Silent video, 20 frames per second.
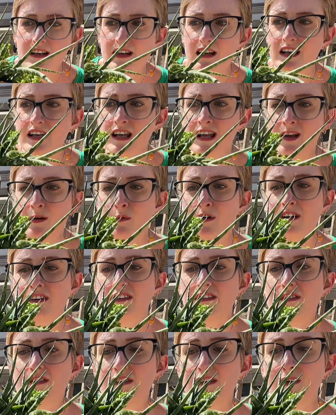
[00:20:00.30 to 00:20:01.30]
It
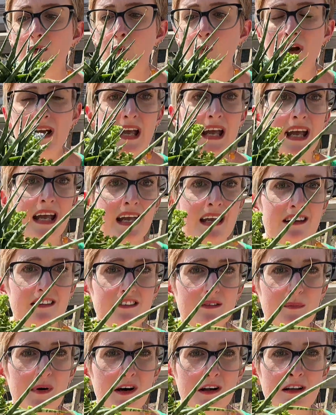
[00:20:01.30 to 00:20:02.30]
was way
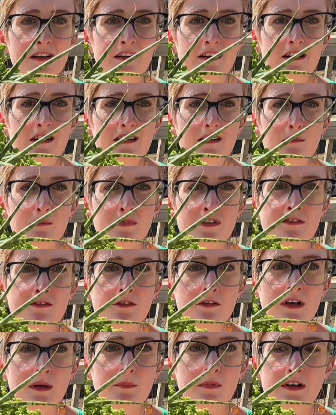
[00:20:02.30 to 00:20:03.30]
smaller
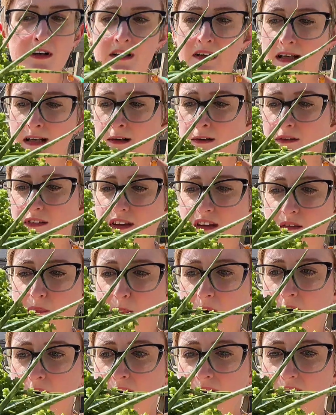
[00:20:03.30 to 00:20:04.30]
before I put it out. This
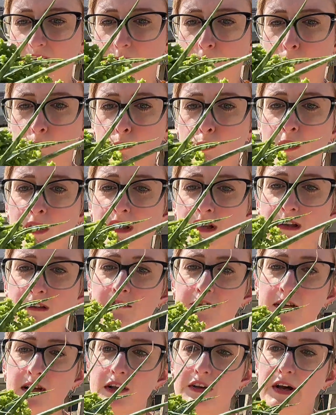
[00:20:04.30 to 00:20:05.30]
pot has really
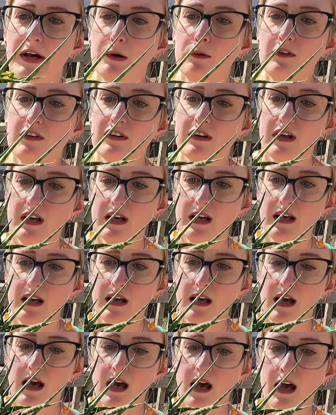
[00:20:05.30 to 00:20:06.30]
filled out.
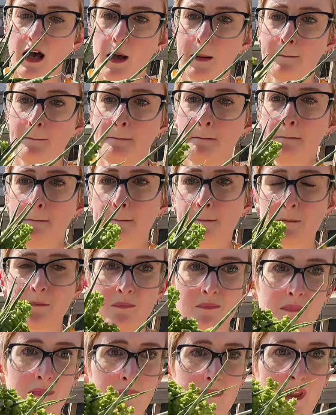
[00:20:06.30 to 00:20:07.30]

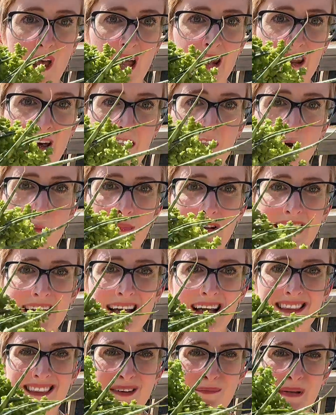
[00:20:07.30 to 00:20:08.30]
Another
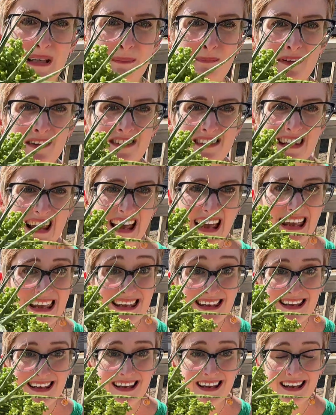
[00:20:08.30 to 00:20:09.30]
plant that people say